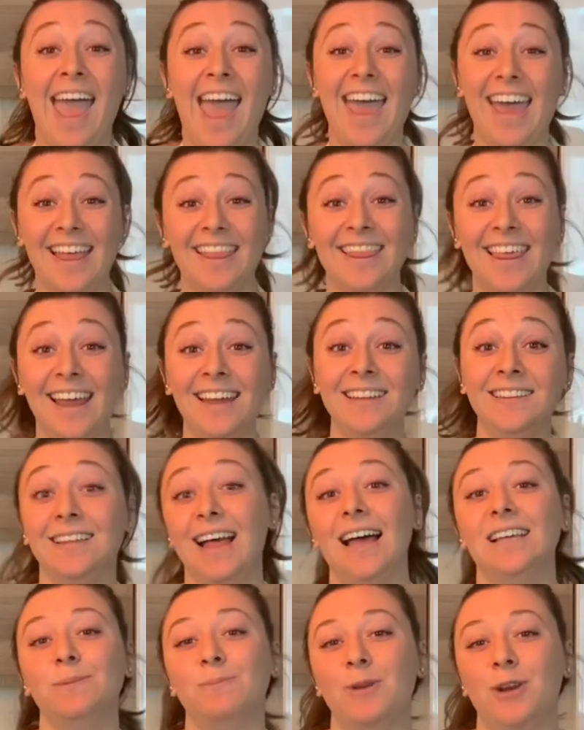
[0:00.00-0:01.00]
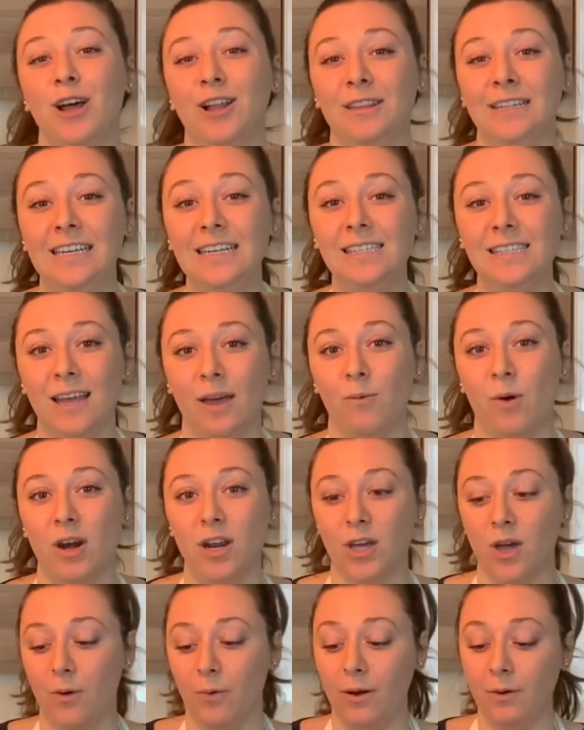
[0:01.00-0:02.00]
And then last but not least, I want
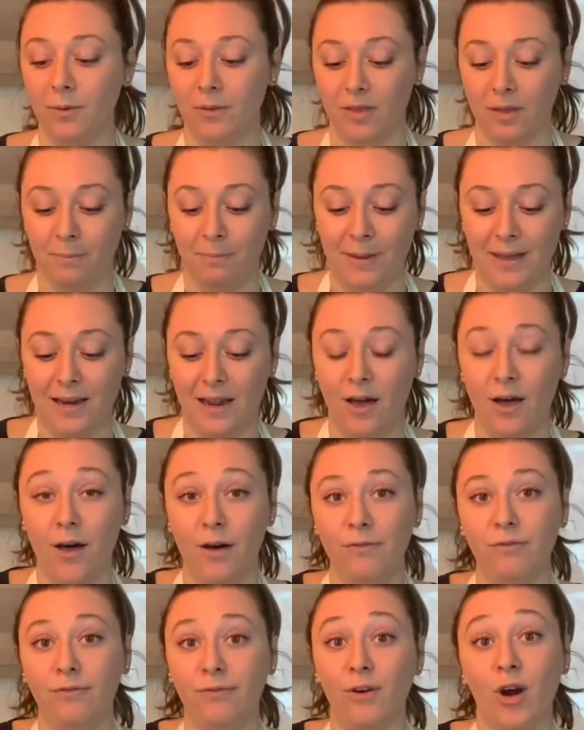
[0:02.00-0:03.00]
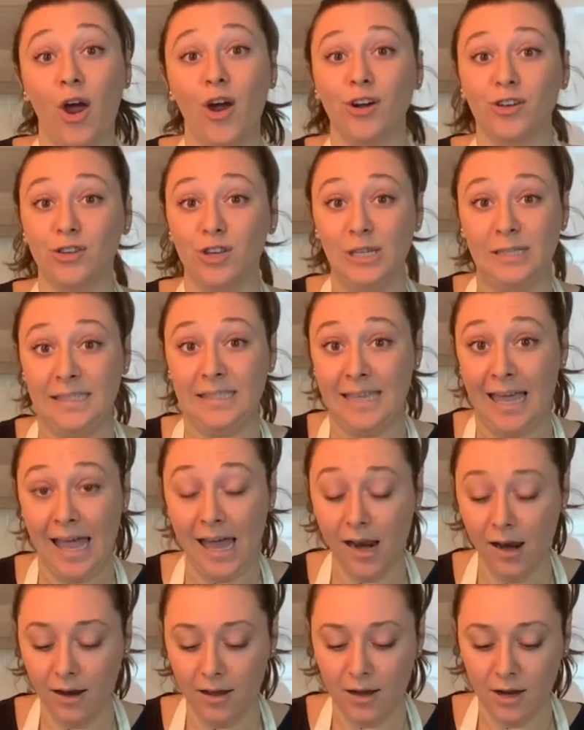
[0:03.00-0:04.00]
to go in with a bit of fleur de
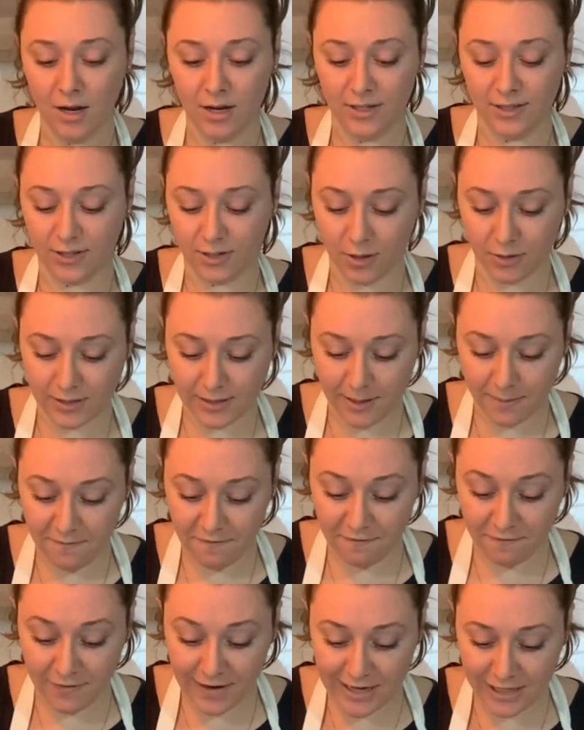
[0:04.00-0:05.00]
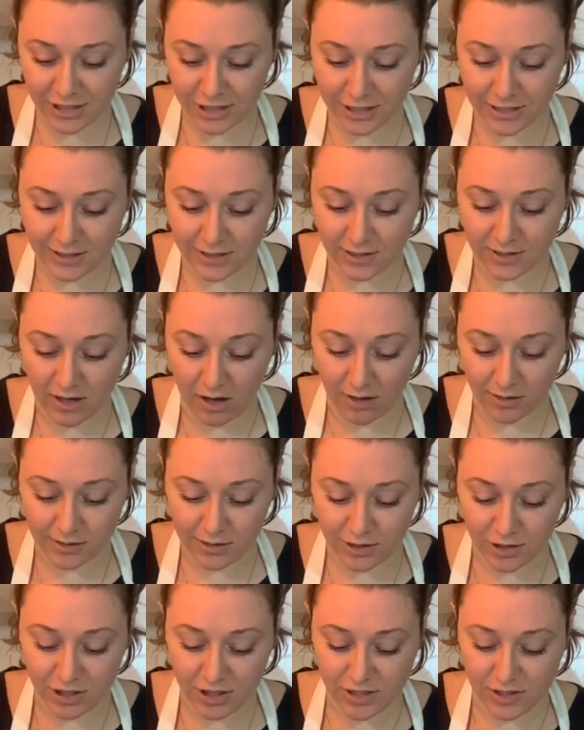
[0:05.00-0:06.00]
sel. So some finishing
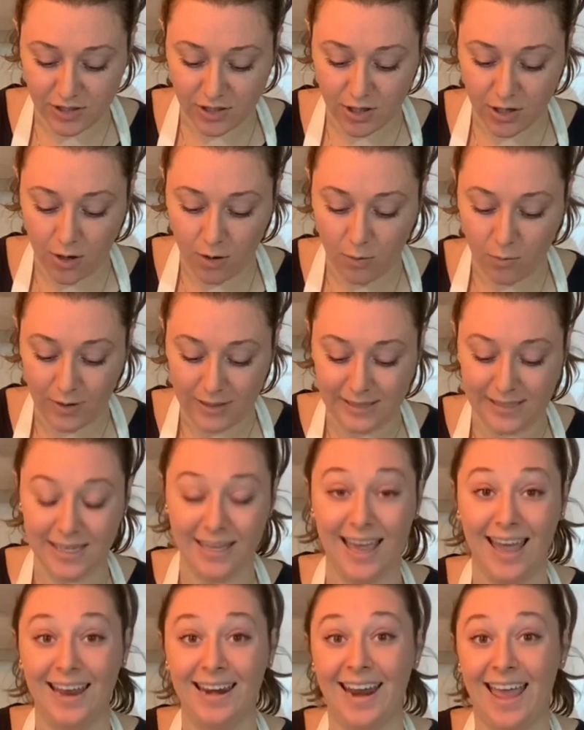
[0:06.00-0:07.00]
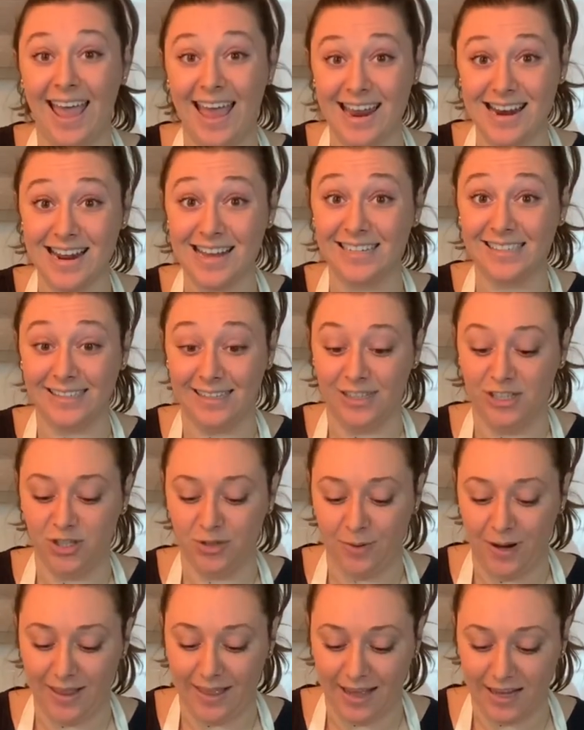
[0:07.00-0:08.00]
salt just to go once again and
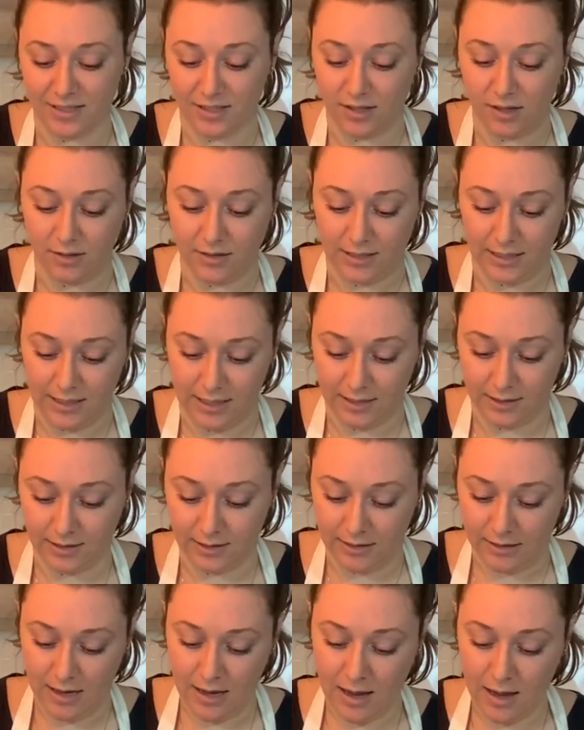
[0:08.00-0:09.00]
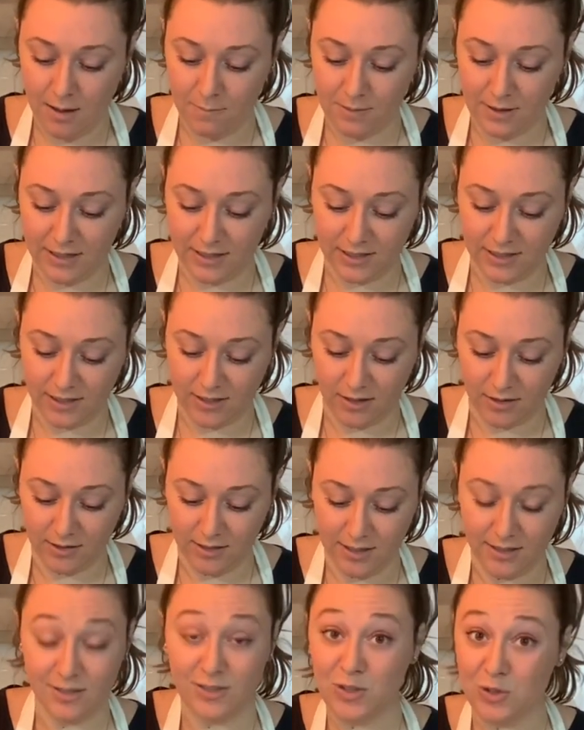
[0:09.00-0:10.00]
accentuate that saltiness because
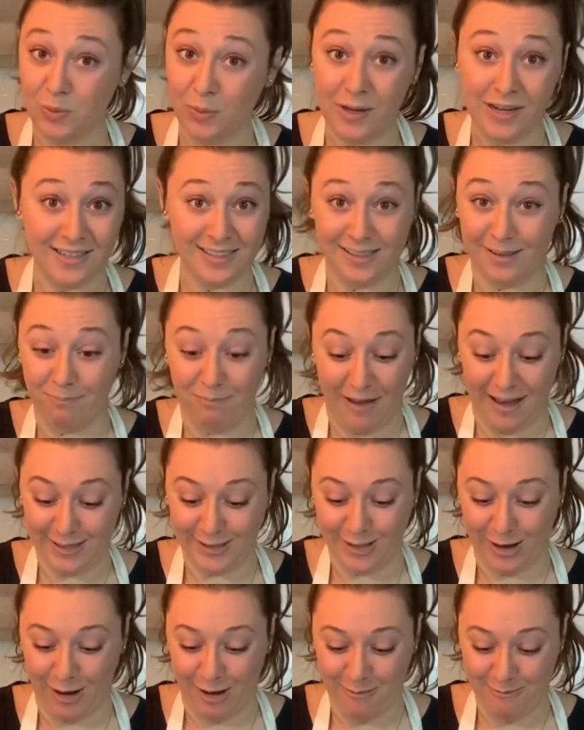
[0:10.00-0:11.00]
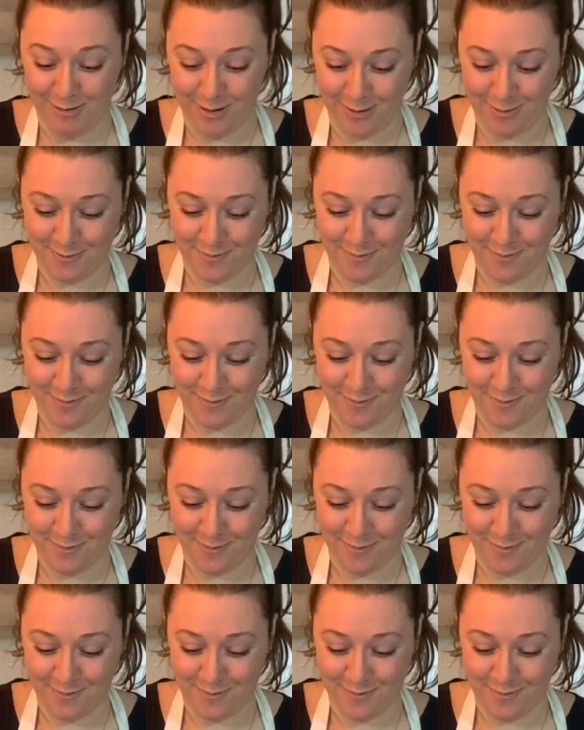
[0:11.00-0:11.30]
salty and sweet is the best combo.